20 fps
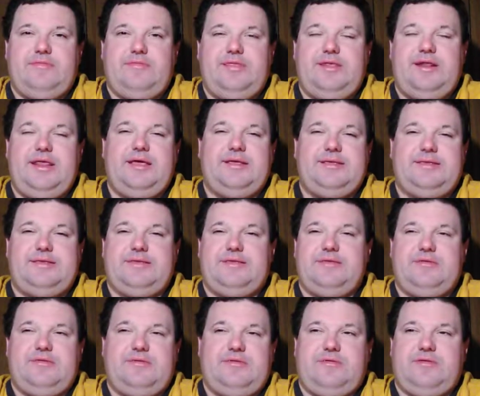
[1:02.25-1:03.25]
The next
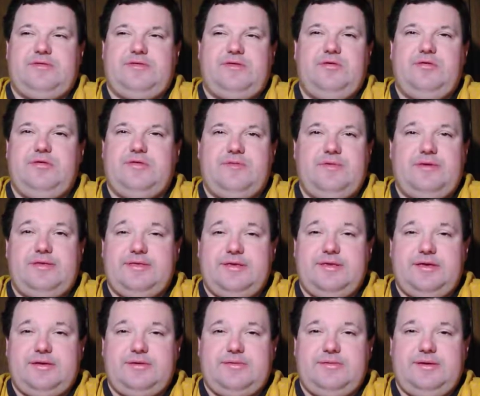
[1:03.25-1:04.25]
2 or 3
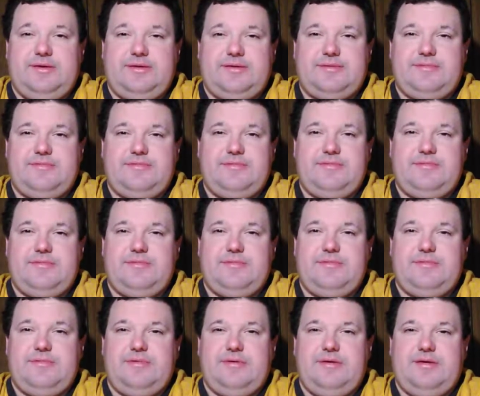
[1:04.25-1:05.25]
centuries.
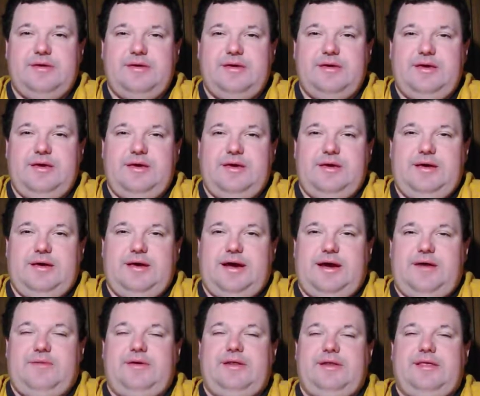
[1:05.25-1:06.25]

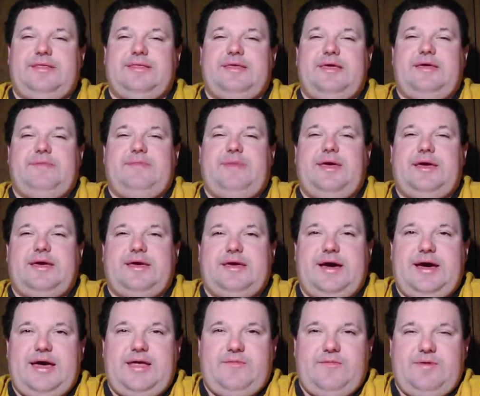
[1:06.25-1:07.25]
I really think
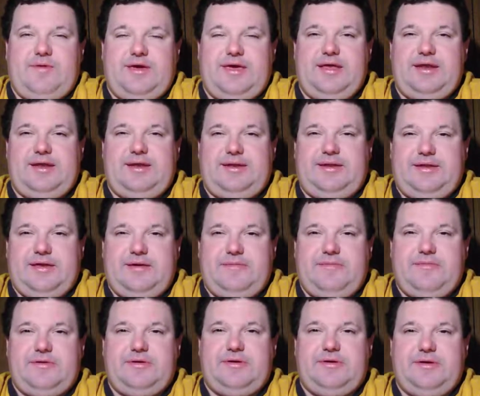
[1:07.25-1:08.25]
mankind would get
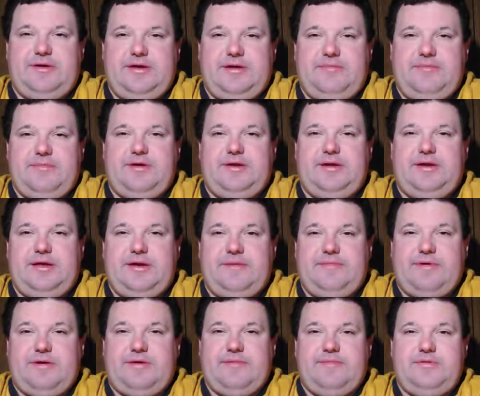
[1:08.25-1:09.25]
dumber and dumber and
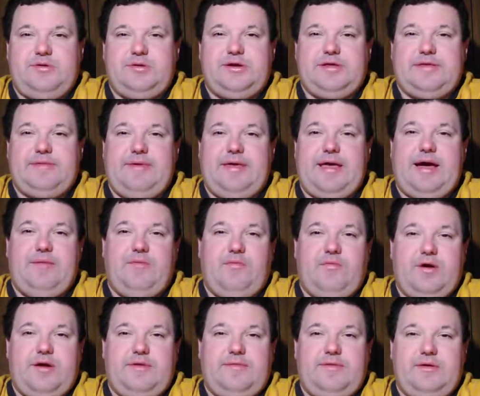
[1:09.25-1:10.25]
dumber. Trust me, I'm
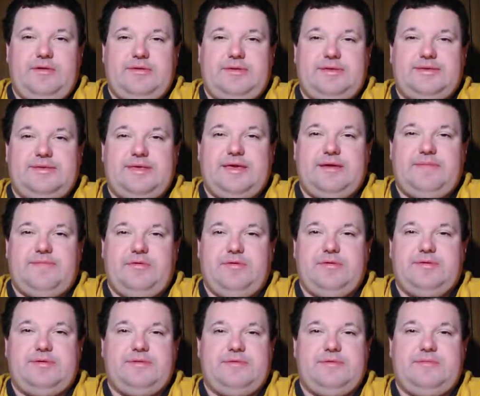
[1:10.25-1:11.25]
one of those
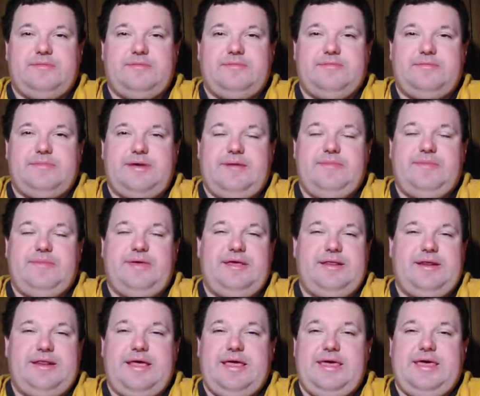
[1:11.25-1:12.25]
examples. I
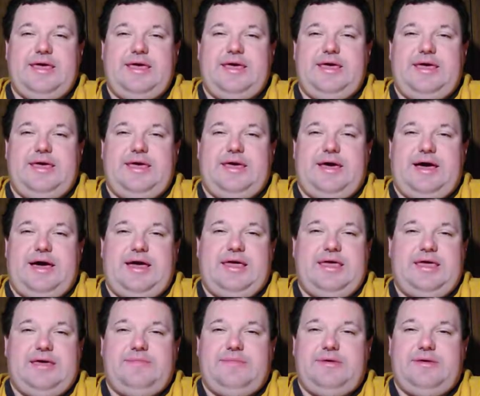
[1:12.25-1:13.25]
mean, I
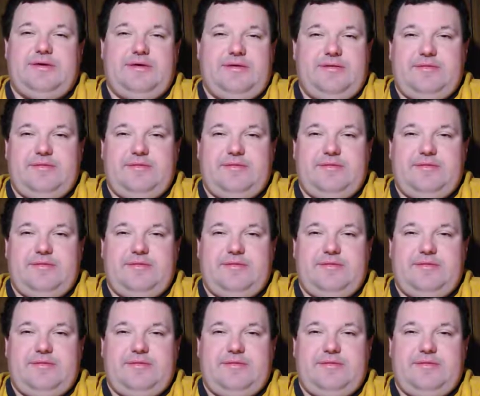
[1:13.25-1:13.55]
am a